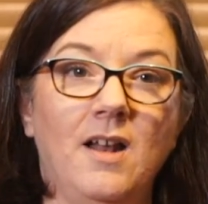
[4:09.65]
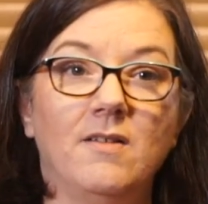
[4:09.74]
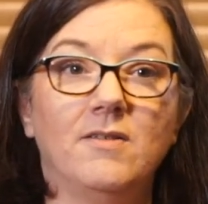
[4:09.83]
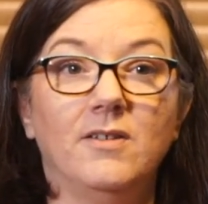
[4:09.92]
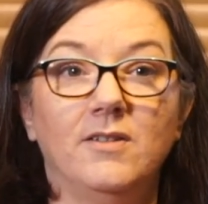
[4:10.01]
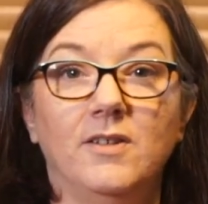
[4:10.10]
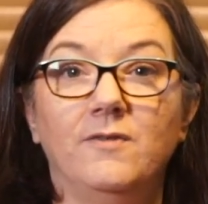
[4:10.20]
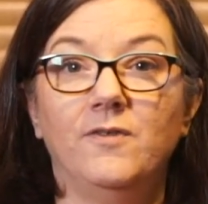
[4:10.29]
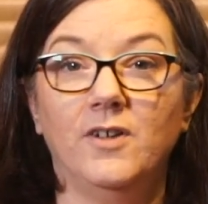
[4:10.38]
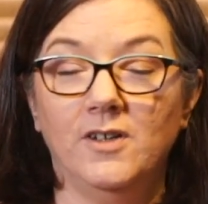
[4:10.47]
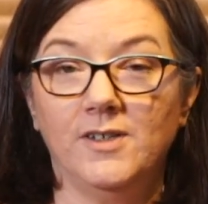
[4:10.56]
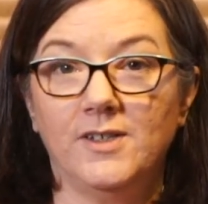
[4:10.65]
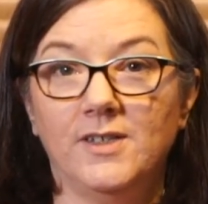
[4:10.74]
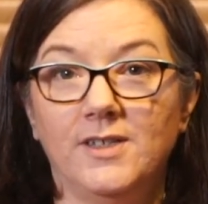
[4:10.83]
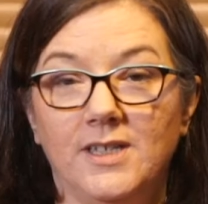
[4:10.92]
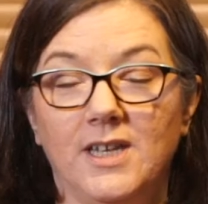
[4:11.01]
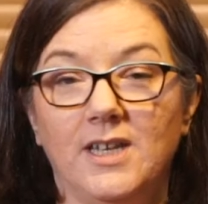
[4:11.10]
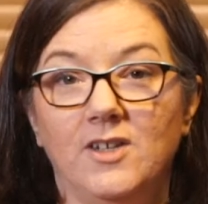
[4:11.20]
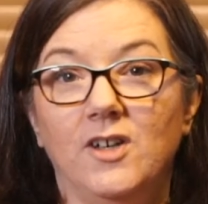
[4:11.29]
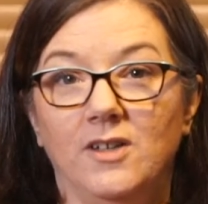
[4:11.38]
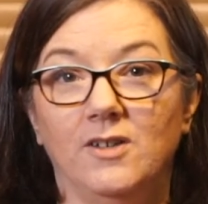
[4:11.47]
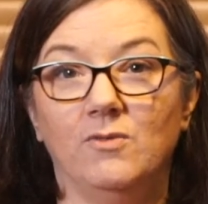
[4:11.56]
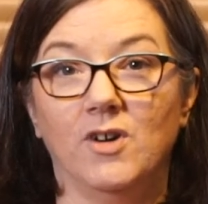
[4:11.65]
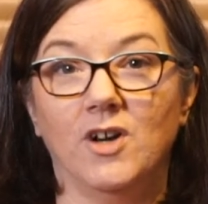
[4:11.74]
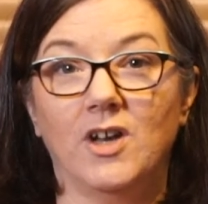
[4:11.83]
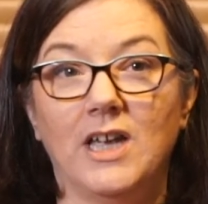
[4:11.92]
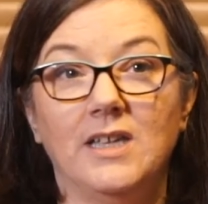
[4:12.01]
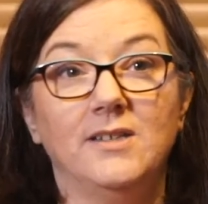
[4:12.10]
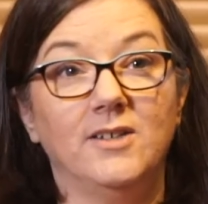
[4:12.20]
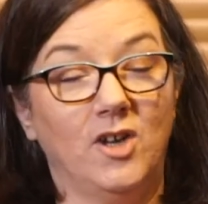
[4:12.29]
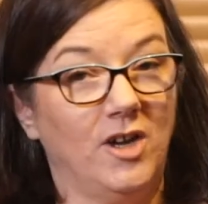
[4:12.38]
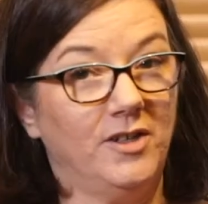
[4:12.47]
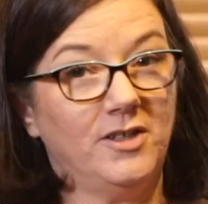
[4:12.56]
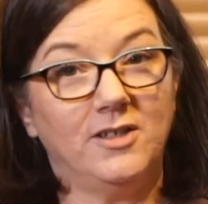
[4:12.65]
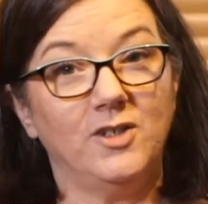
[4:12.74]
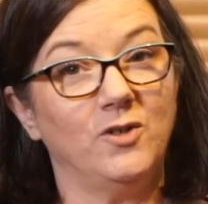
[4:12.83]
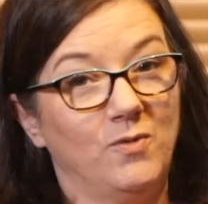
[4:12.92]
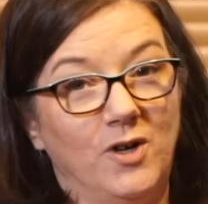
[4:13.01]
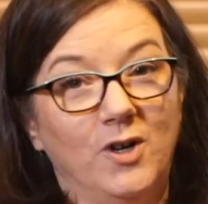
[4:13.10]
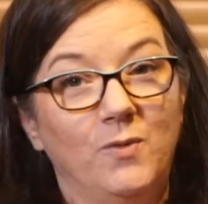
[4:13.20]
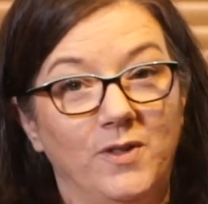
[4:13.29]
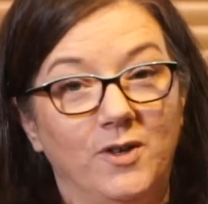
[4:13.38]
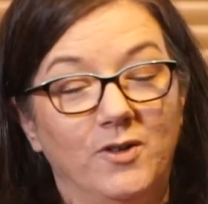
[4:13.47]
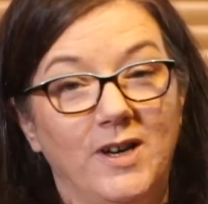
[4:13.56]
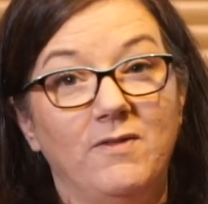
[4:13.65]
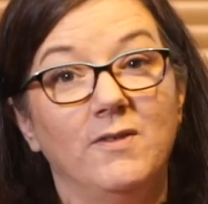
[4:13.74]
the first stage in the work is not to work with the grief.